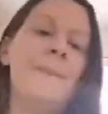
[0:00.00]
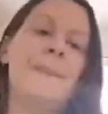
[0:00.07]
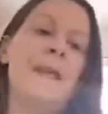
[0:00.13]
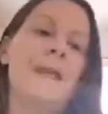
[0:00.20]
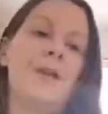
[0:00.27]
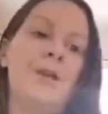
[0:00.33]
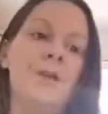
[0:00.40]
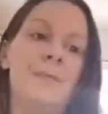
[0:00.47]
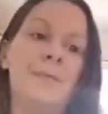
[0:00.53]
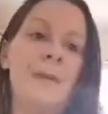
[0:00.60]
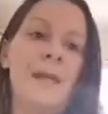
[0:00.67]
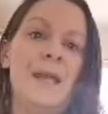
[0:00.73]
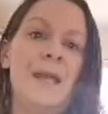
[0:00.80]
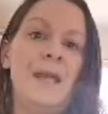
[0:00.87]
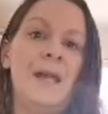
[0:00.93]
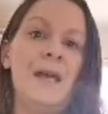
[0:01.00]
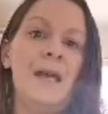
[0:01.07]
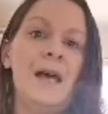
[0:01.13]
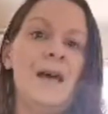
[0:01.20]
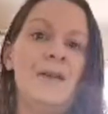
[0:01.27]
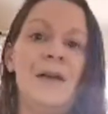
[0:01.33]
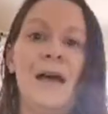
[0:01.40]
It could be
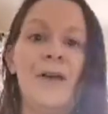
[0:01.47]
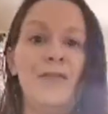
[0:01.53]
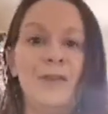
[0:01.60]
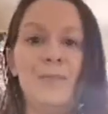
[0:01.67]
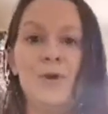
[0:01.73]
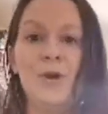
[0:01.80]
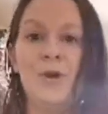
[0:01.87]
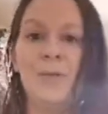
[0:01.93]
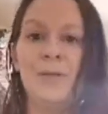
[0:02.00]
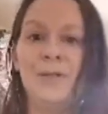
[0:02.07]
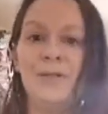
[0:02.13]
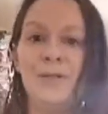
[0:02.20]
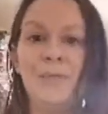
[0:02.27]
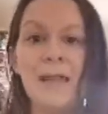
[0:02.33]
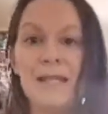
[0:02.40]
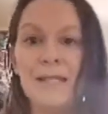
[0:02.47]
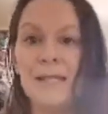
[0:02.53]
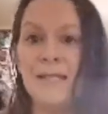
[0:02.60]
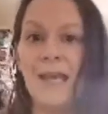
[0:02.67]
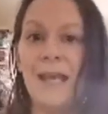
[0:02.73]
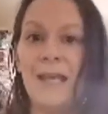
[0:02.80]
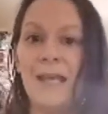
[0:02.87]
having a moment to
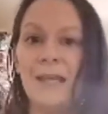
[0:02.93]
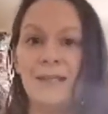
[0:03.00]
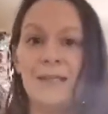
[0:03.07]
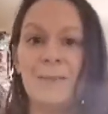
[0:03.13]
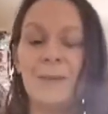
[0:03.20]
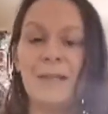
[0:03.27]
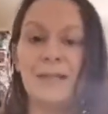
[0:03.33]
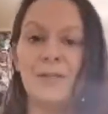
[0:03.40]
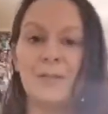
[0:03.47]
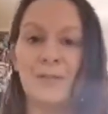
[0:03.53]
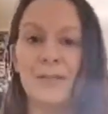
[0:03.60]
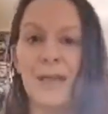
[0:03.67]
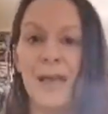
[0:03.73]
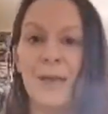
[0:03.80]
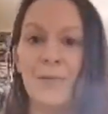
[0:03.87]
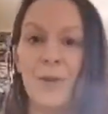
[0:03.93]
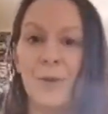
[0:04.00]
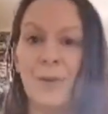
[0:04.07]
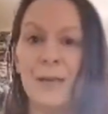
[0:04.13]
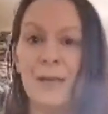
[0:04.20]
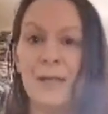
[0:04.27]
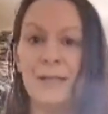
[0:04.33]
meditate, spend some time
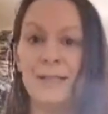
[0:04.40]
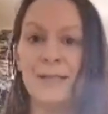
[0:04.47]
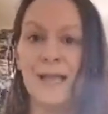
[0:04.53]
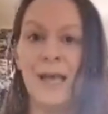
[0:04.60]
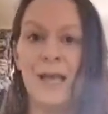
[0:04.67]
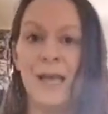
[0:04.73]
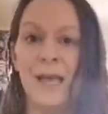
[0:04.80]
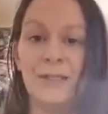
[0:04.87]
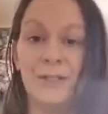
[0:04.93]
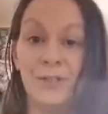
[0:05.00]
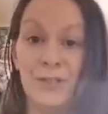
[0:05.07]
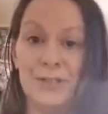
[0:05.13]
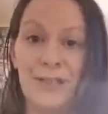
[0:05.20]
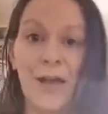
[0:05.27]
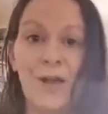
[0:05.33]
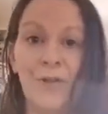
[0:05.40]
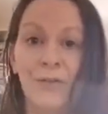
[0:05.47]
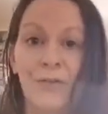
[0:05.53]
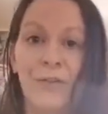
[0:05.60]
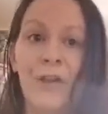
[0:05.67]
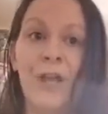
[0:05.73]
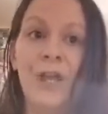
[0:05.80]
going inside yourself